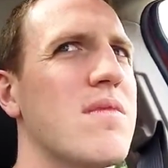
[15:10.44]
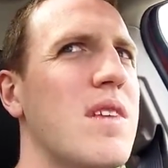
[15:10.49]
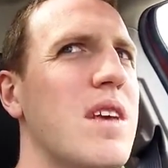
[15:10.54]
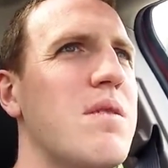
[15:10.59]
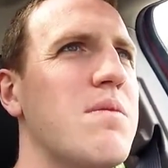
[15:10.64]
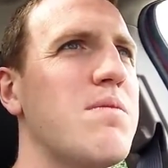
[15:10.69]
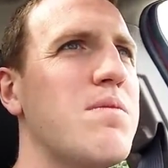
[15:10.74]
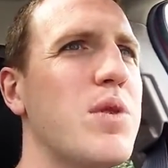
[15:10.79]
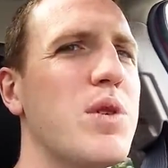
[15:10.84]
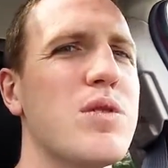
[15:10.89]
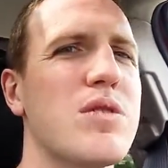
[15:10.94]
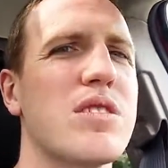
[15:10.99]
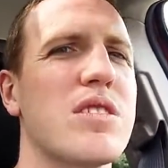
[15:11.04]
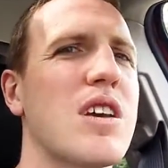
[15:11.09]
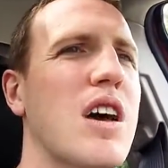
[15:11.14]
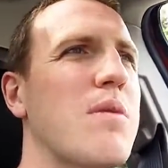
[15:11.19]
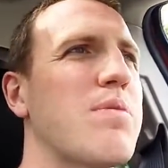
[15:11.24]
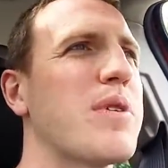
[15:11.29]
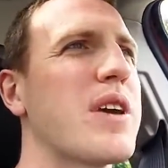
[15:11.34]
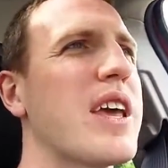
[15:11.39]
it boosts
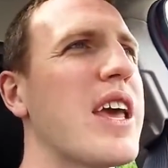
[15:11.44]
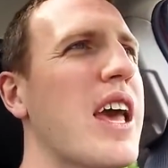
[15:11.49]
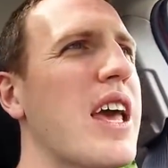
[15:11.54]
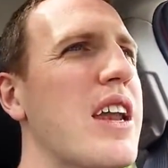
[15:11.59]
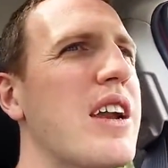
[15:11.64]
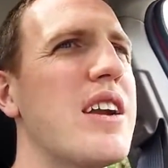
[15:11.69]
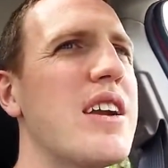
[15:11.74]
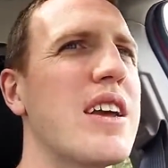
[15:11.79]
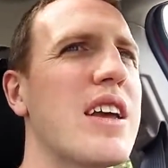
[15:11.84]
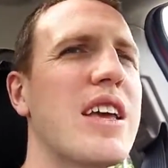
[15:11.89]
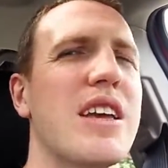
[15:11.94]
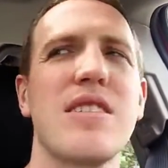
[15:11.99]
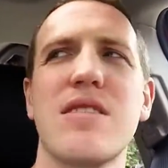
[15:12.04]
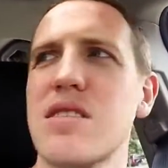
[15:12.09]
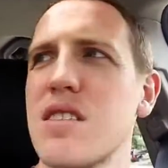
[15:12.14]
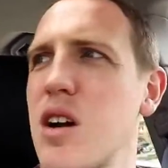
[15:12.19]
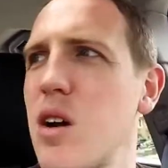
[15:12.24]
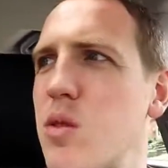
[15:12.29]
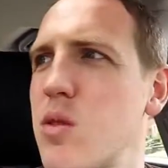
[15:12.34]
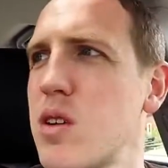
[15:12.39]
up again and it gets
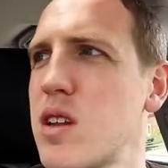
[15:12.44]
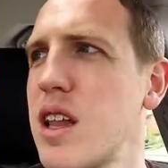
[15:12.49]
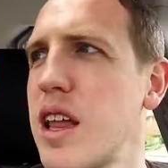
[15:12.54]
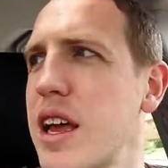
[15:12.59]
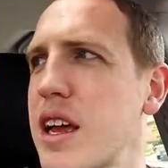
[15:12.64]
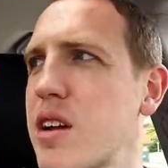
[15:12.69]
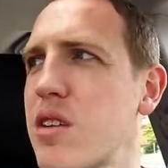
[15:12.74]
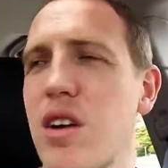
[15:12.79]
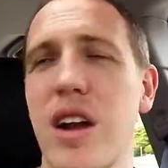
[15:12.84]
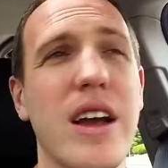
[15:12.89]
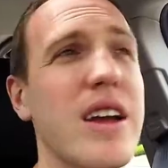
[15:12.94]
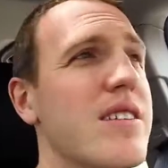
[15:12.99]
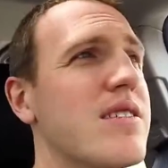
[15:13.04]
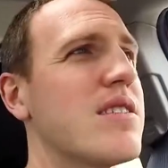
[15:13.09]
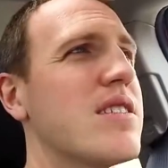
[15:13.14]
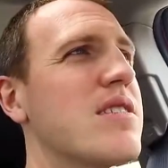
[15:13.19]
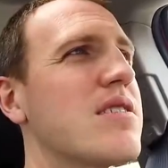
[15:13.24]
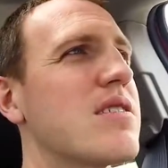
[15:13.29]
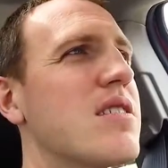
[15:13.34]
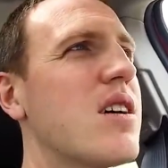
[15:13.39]
going like
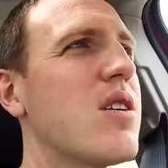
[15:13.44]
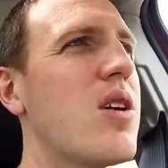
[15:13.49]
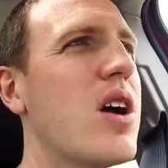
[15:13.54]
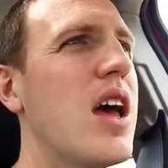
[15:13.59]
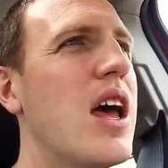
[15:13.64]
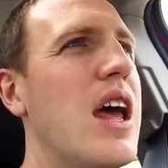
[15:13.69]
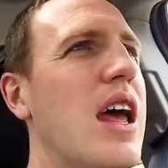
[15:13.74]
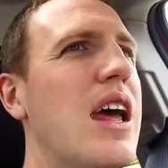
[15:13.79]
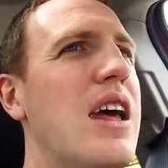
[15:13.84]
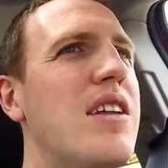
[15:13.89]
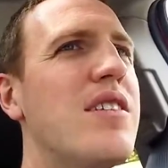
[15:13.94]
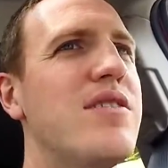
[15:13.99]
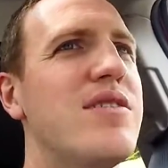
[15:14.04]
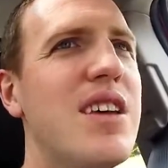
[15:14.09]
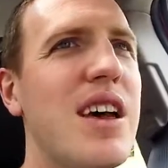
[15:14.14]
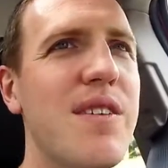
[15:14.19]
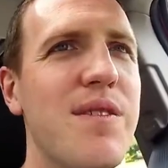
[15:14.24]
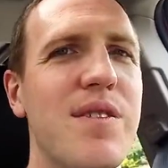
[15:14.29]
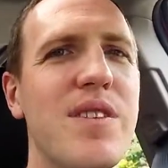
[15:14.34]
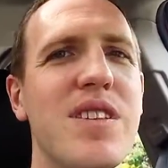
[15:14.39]
crazy. So
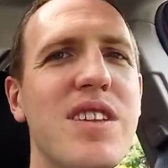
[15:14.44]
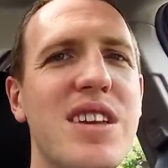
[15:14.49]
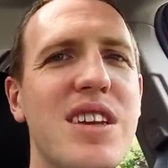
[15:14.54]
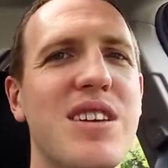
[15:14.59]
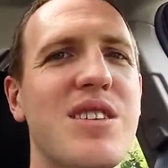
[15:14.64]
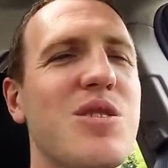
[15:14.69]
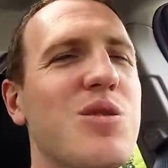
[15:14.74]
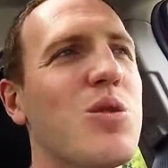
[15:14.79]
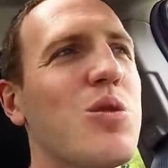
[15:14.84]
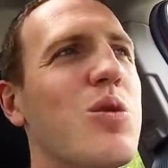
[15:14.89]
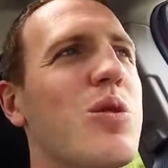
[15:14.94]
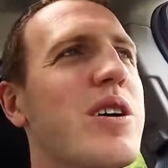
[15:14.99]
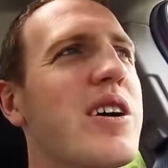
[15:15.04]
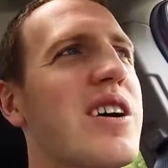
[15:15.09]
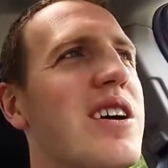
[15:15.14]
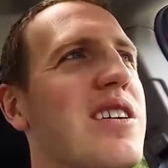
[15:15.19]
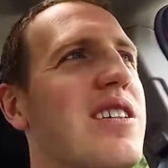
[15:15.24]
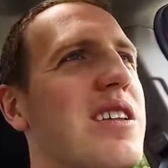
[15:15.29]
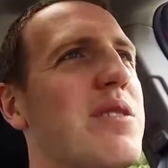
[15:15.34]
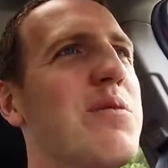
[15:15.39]
definitely cool
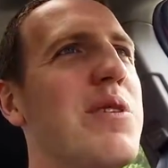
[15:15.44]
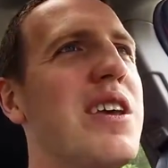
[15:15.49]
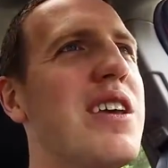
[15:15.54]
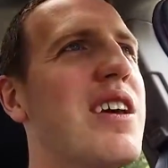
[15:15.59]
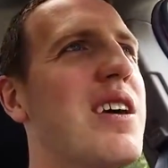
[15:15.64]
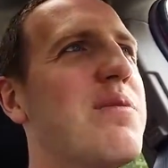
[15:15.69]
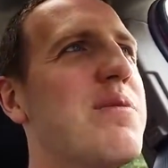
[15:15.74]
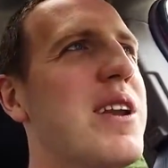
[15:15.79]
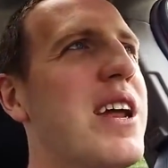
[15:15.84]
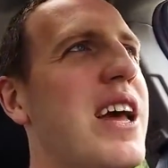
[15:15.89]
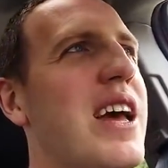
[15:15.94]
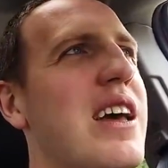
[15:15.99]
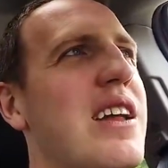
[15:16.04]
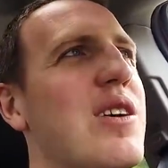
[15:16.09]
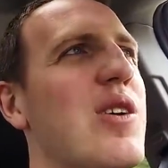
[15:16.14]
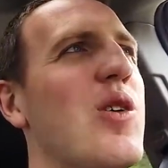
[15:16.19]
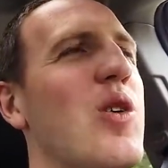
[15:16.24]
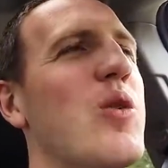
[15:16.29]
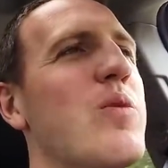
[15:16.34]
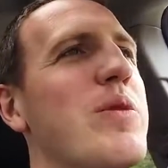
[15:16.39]
here. I'm gonna head
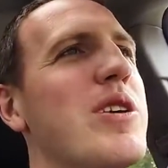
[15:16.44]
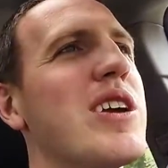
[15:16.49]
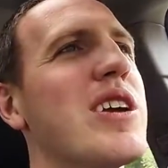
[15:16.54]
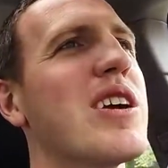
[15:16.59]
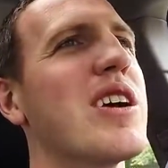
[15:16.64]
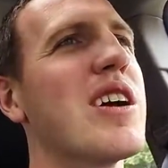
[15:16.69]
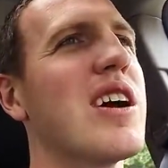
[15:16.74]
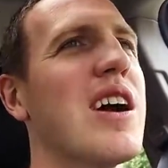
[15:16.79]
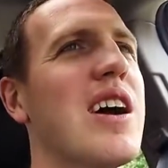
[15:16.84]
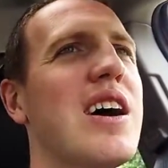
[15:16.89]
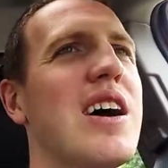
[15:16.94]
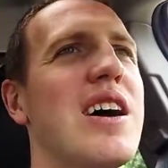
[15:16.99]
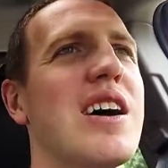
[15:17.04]
home here.